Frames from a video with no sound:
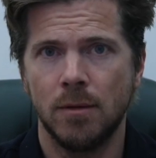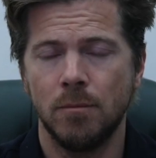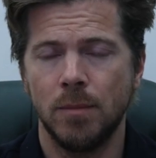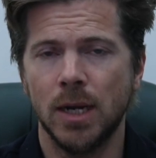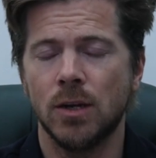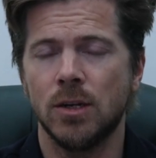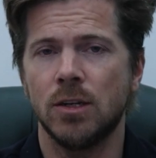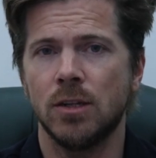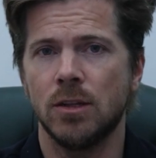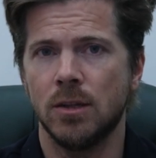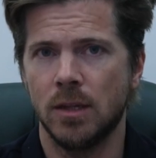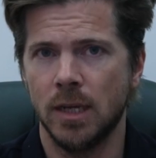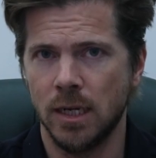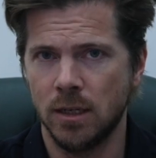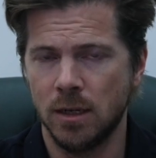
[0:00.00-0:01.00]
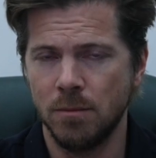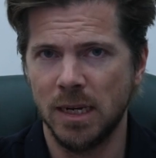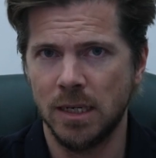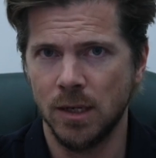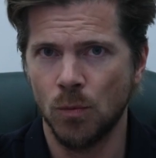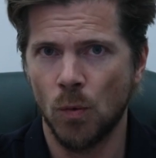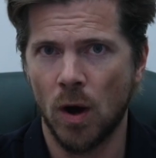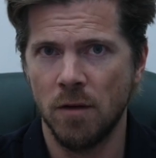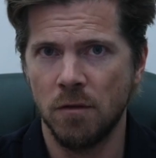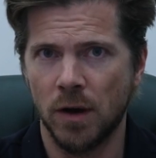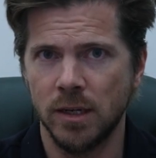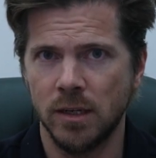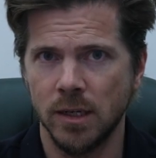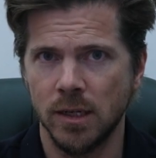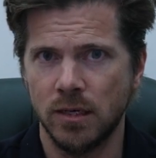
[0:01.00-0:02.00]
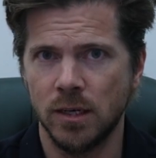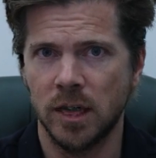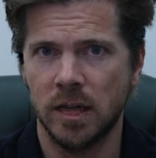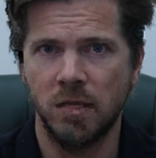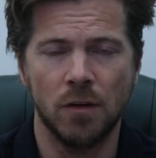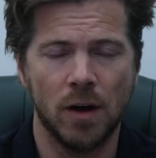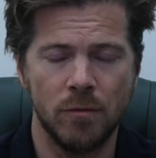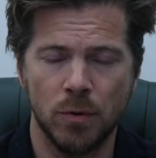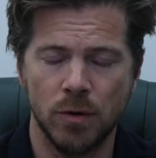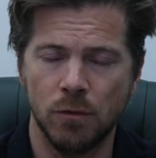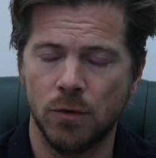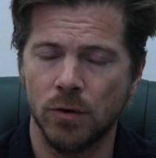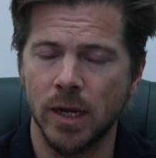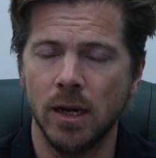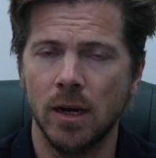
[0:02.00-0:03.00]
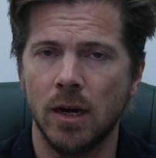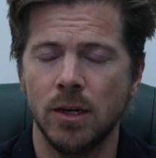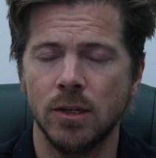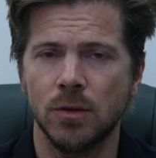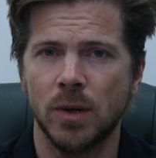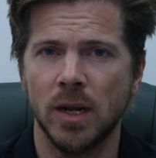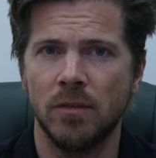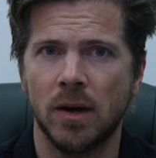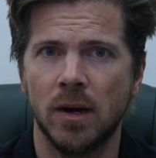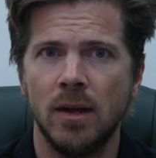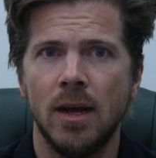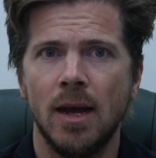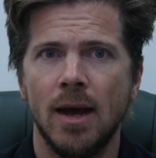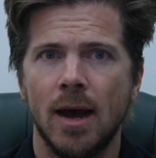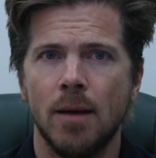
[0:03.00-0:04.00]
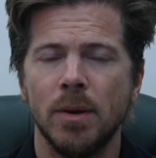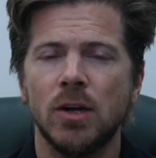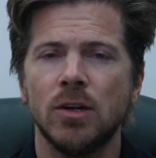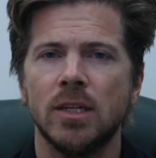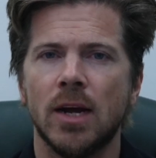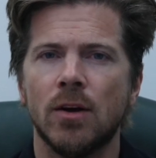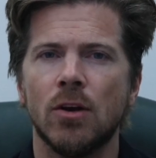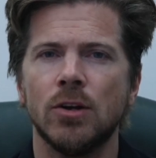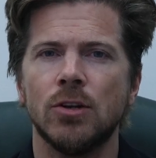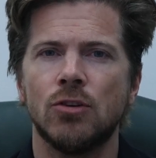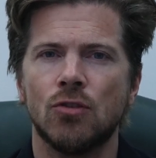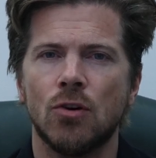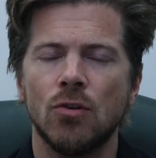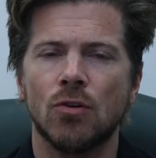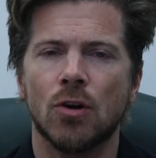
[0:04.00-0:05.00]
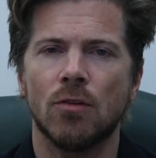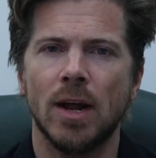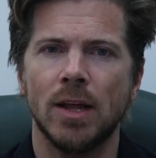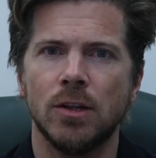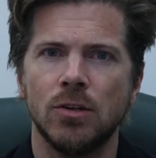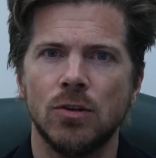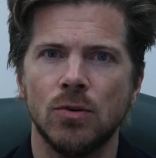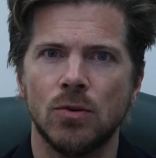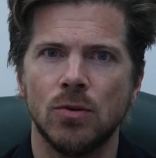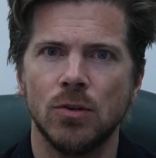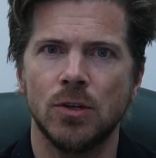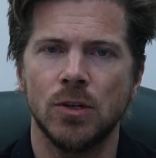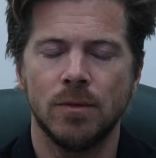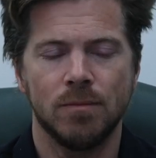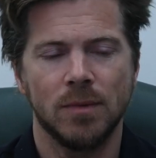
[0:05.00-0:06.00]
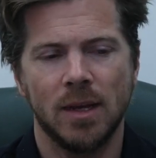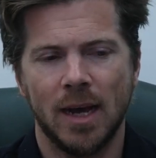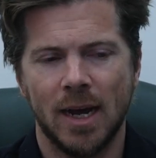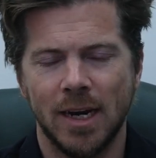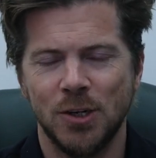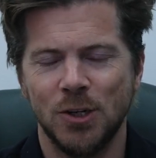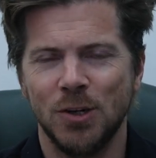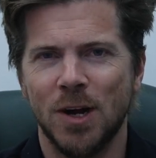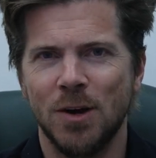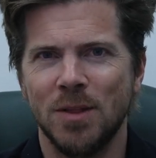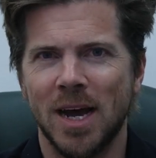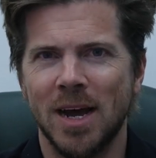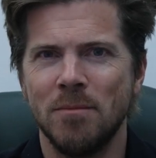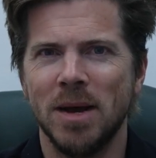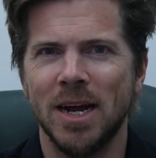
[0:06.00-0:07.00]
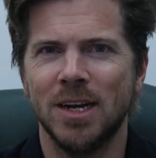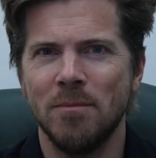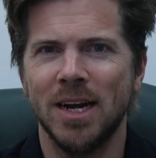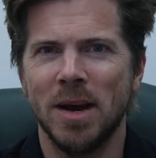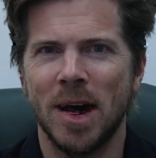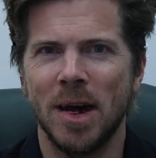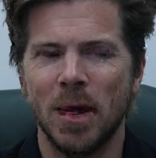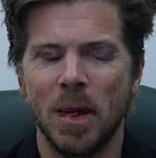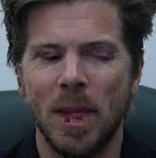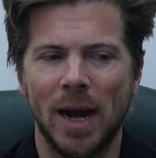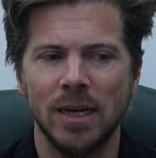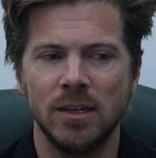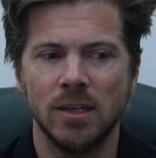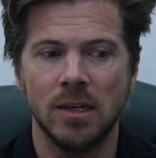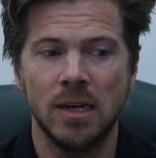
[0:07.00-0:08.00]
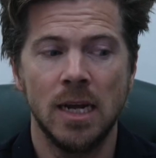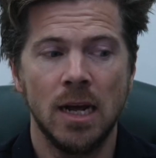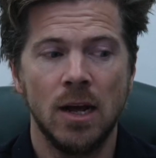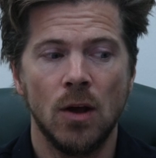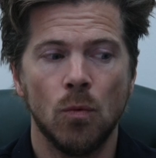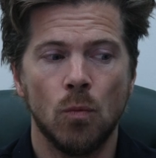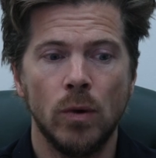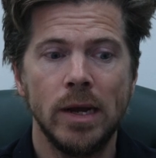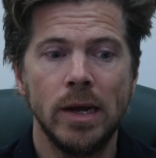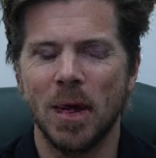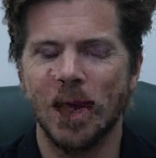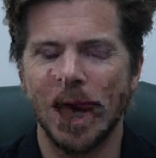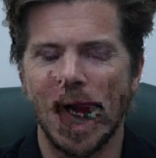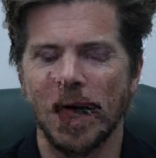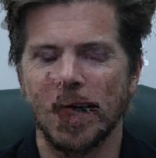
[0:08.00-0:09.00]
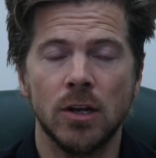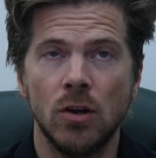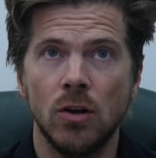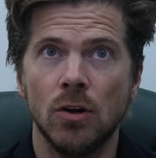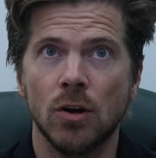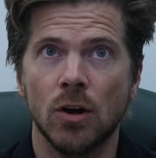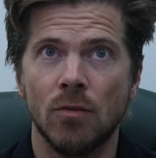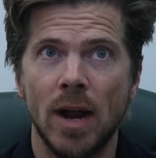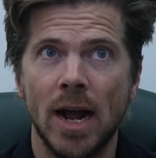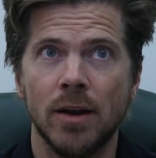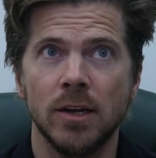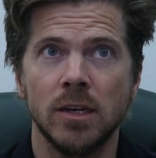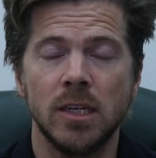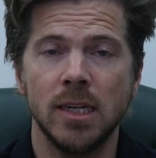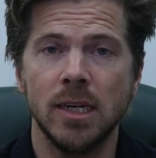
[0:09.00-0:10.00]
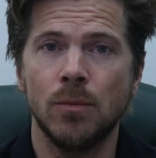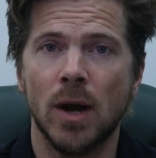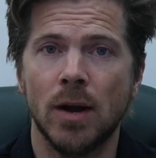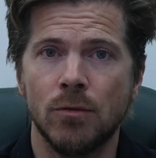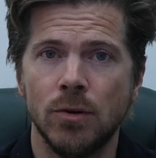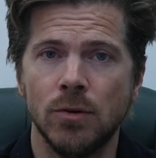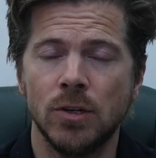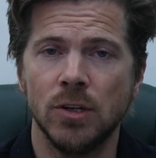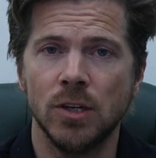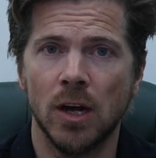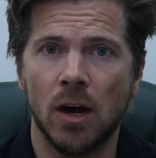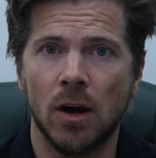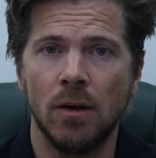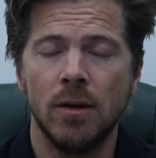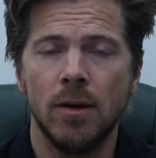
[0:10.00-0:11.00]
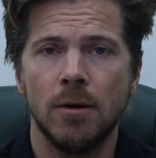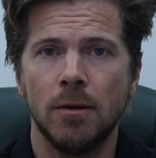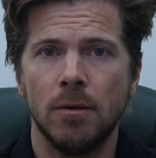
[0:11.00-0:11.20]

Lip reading: because it's emitting Wi-Fi 5.4 gigahertz or whatever. And because they're a lot stronger around the source, and as you know, they emit in a spherical pattern, we would be able to look around and see where routers are